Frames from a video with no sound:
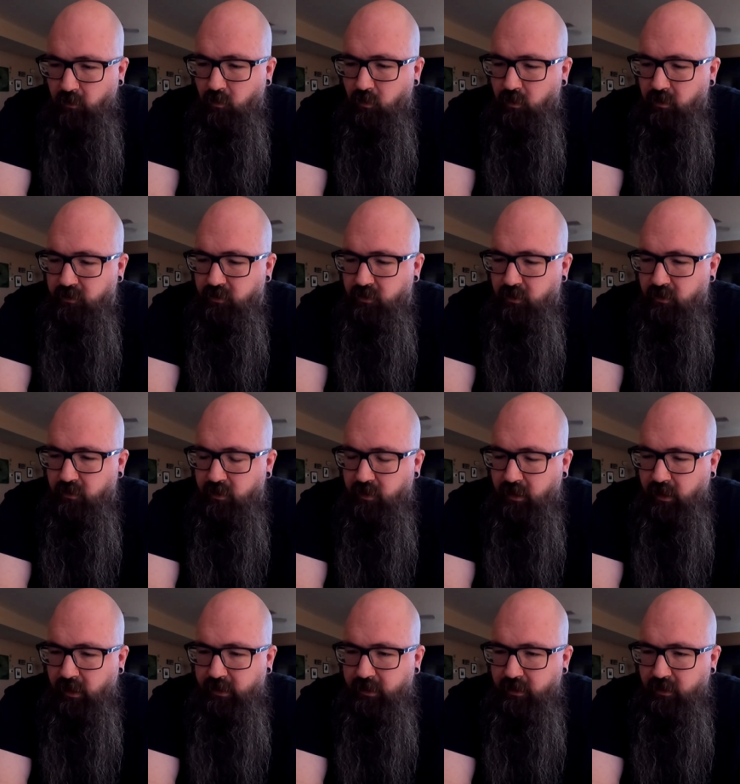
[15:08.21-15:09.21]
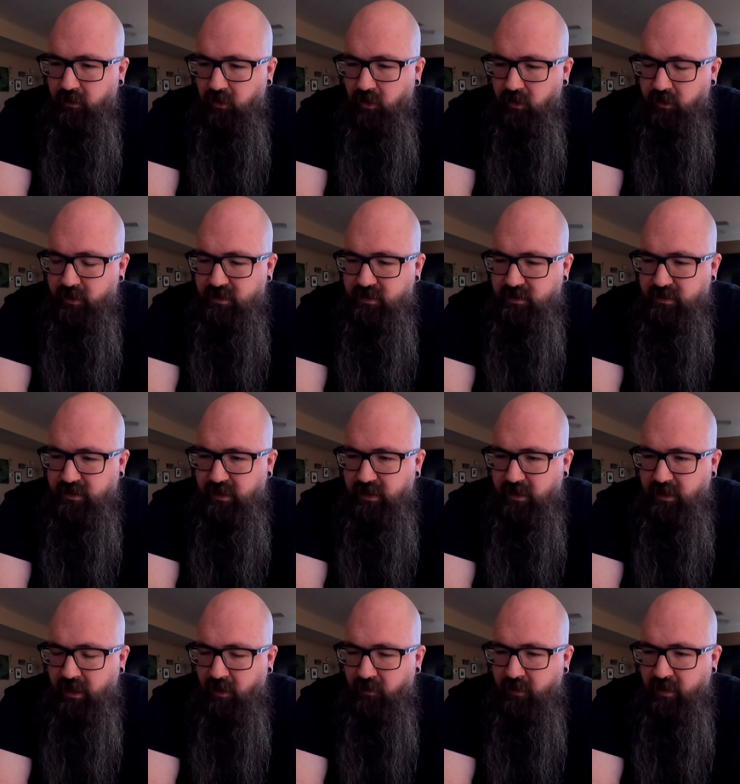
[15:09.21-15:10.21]
I wonder, I need to look and
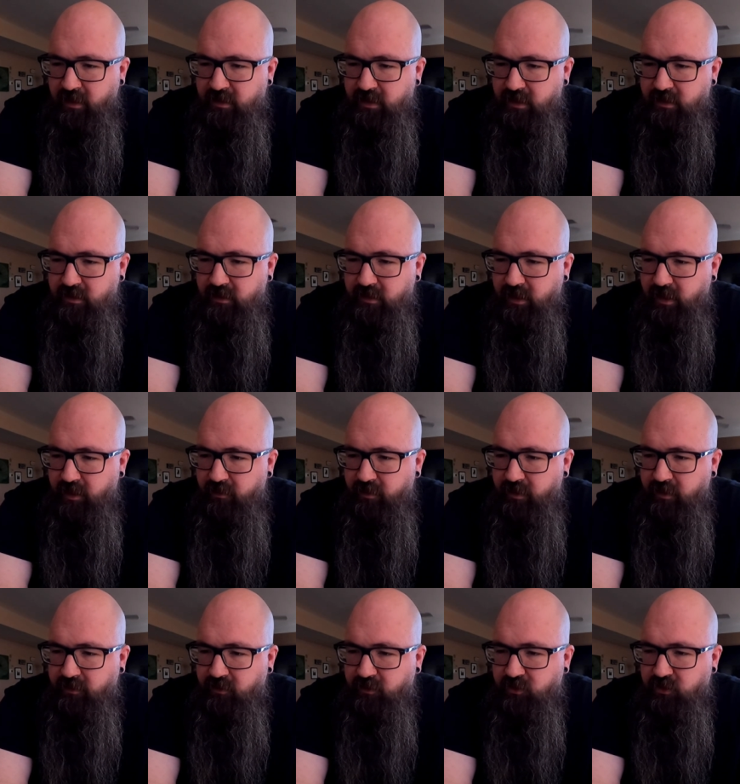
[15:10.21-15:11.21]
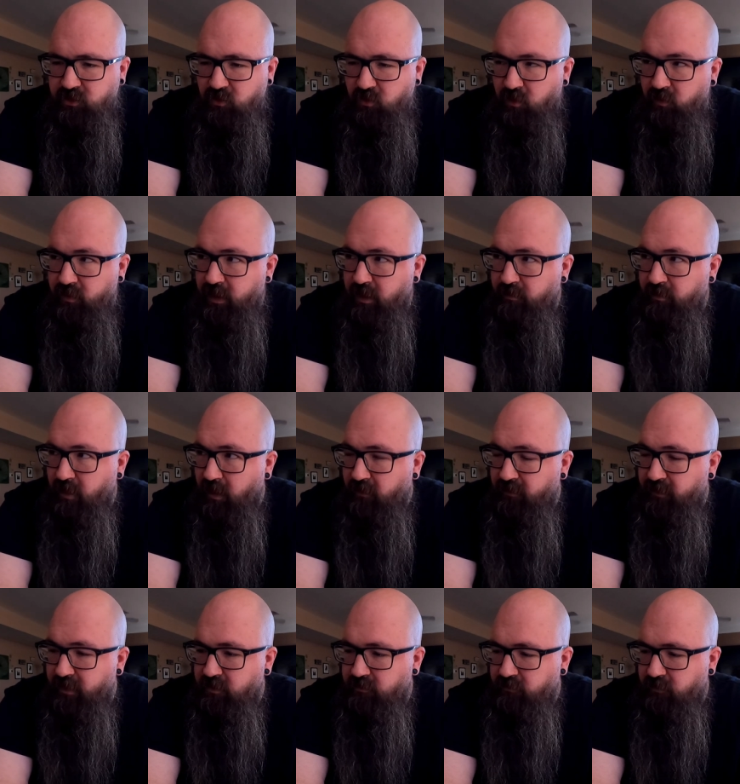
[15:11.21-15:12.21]
see. Now, they didn't carry it at the store that I
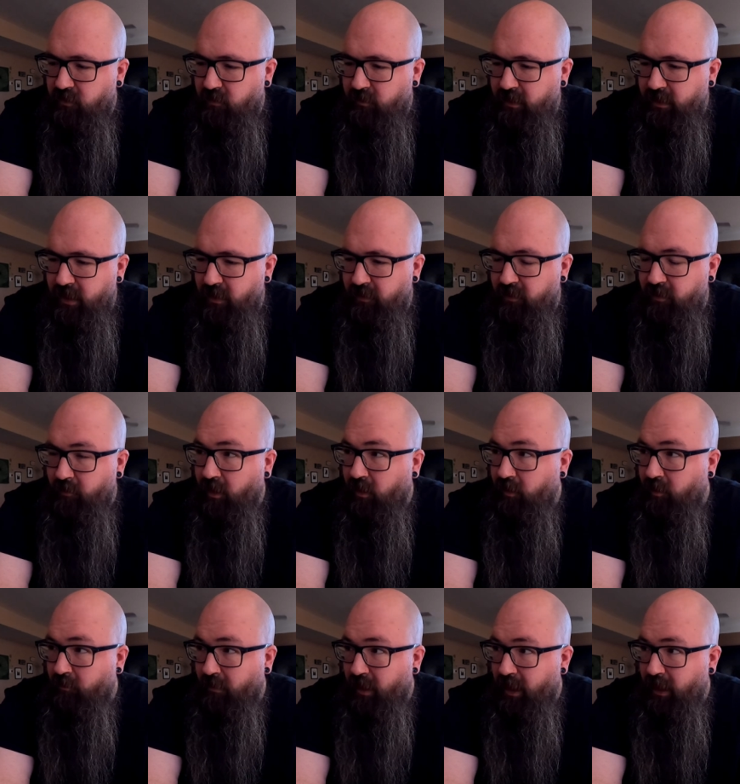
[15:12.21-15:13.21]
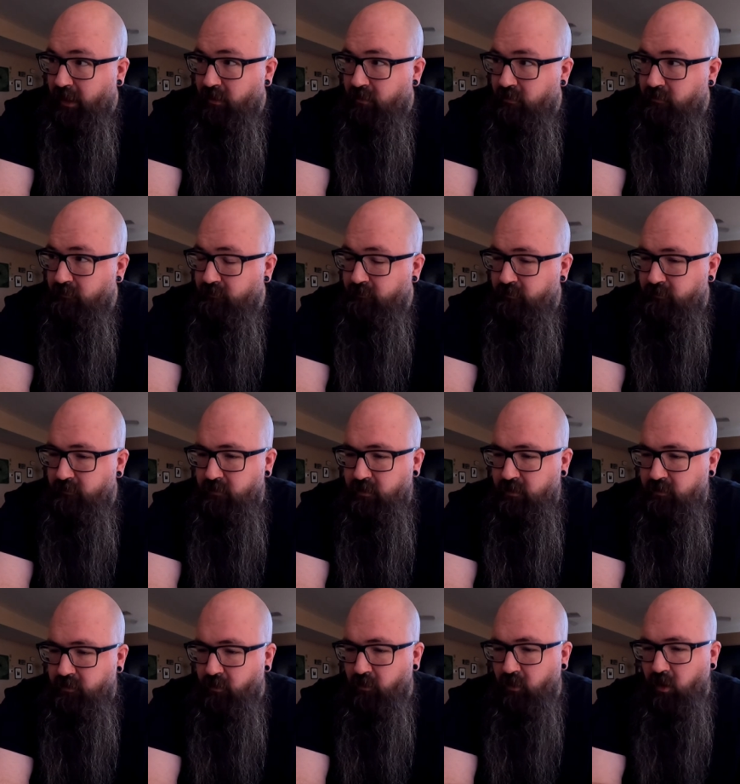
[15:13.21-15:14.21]
bought these from. I got them all at Meijer.
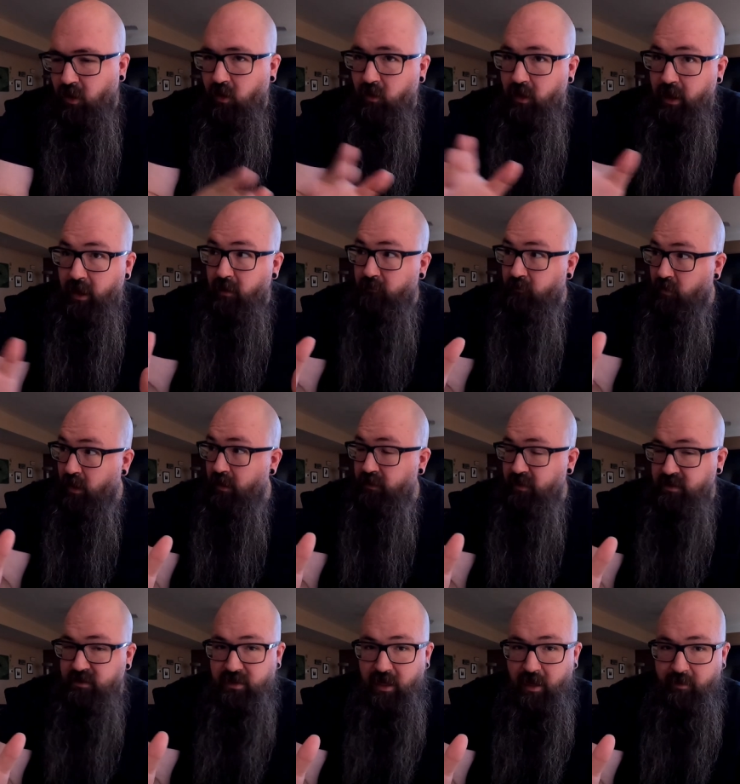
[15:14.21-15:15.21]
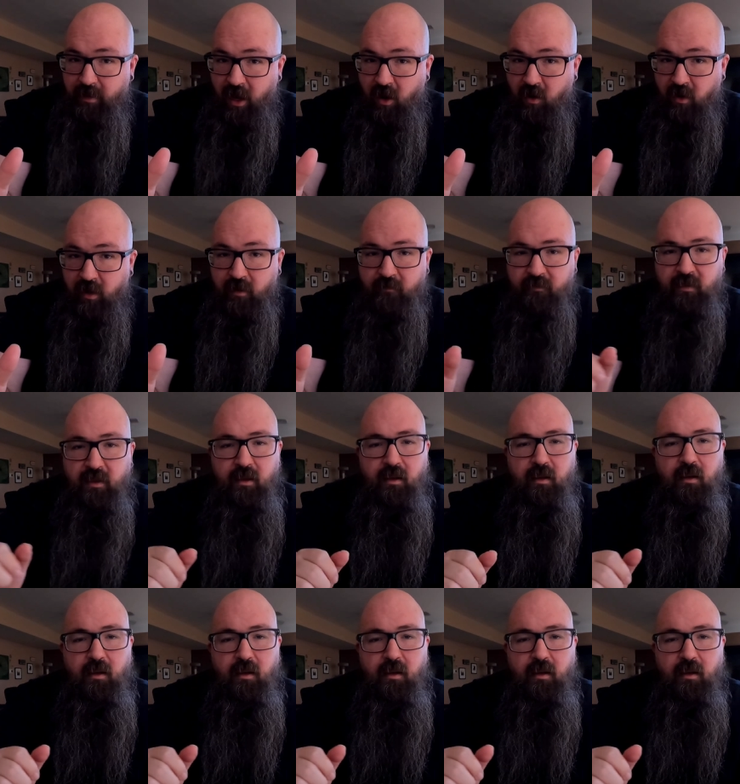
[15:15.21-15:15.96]
Mm-hmm. They were all kind of right in the same area.